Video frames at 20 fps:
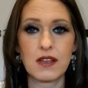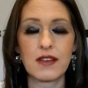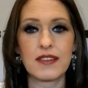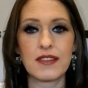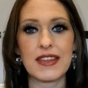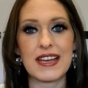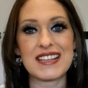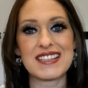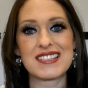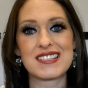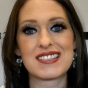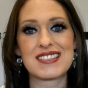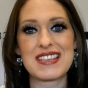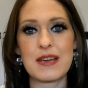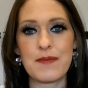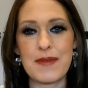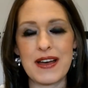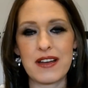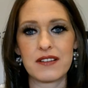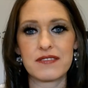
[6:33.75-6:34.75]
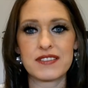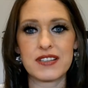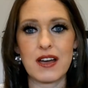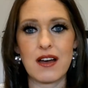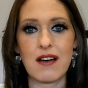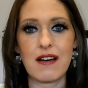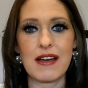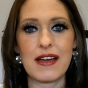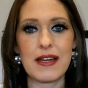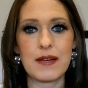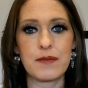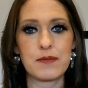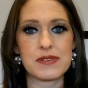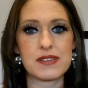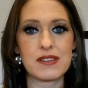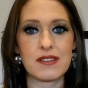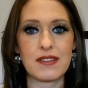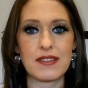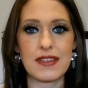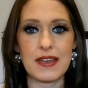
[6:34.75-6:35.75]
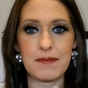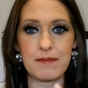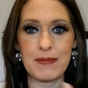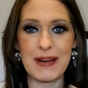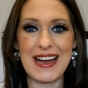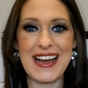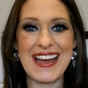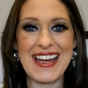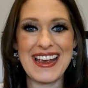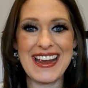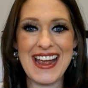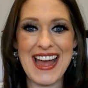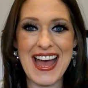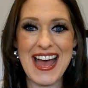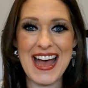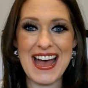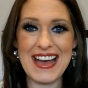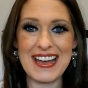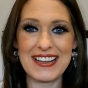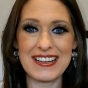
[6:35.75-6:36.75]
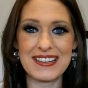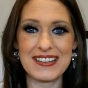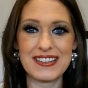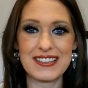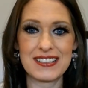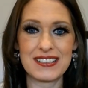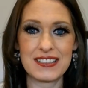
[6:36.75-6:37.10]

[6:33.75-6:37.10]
That's the amount of times that my ad